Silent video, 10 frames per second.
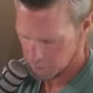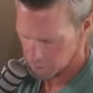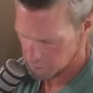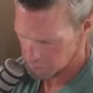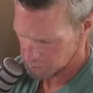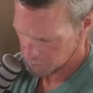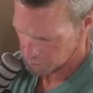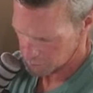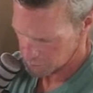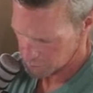
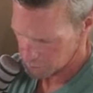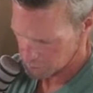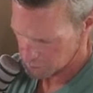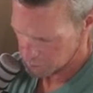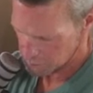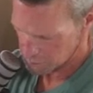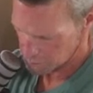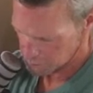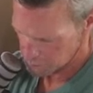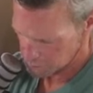
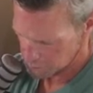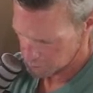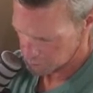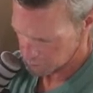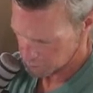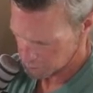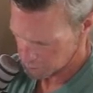[no speech]